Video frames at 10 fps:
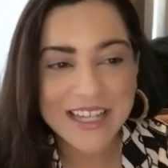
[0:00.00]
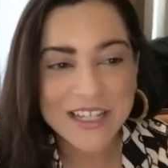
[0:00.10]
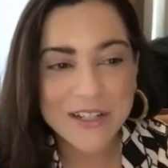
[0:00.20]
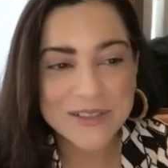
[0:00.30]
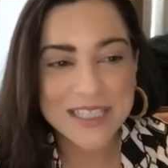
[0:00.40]

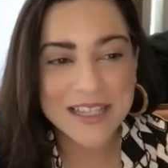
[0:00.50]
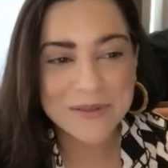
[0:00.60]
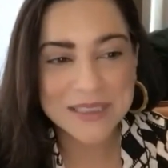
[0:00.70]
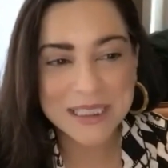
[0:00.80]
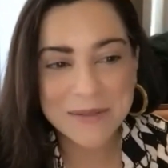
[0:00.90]
You know, Sally, I
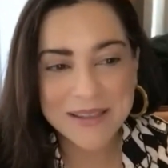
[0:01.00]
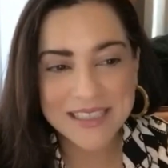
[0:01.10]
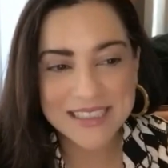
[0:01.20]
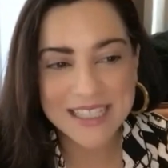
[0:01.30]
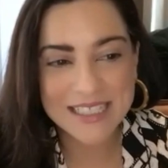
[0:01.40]
was thinking about
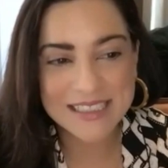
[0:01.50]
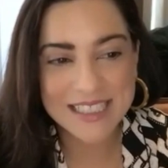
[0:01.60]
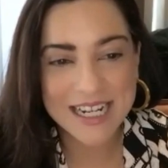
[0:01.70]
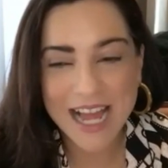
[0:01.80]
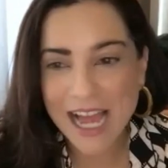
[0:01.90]
this last night.